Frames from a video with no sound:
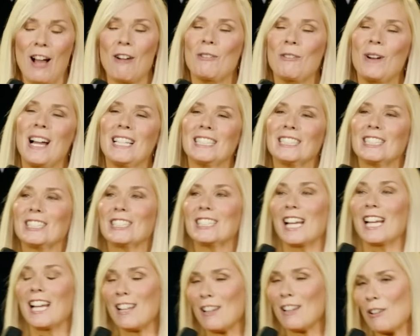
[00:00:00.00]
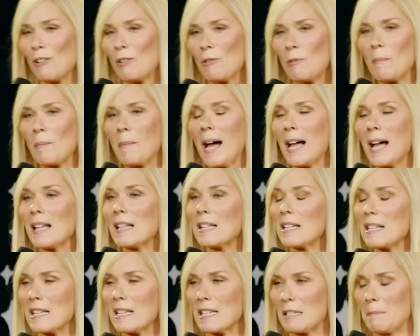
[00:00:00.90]
All right, so my
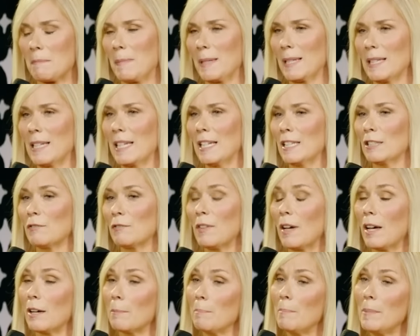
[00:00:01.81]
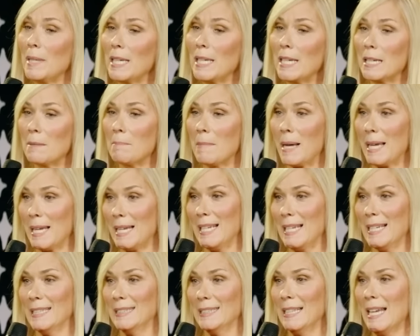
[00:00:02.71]
husband is a big
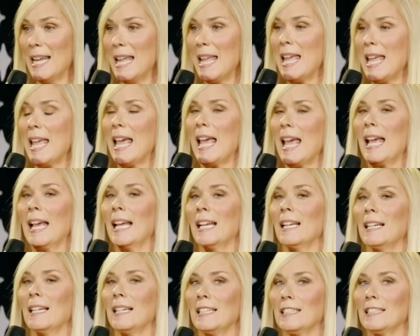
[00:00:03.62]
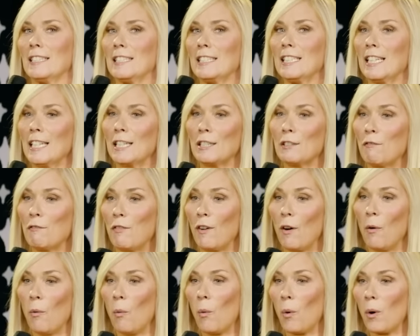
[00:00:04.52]
man and is six
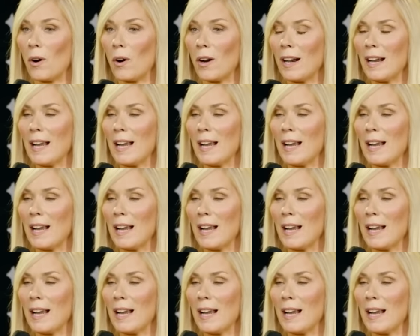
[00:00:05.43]
four.